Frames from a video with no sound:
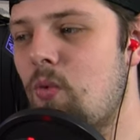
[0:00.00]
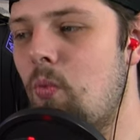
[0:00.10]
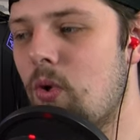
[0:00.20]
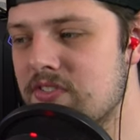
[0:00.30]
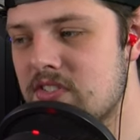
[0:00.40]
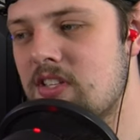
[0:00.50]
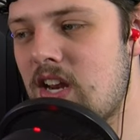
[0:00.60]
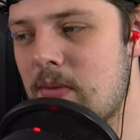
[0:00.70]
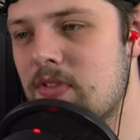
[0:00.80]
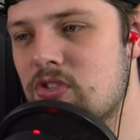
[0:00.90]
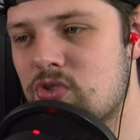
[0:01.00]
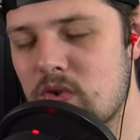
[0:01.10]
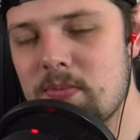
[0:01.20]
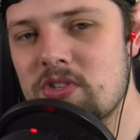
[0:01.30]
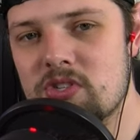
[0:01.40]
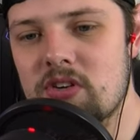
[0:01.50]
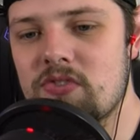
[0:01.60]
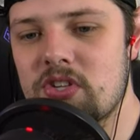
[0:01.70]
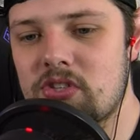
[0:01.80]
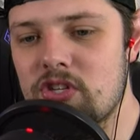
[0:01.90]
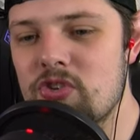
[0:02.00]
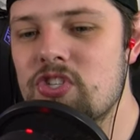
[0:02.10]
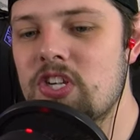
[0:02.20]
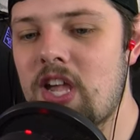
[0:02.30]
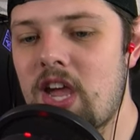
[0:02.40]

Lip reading: What's the name of the streaming service that they're using,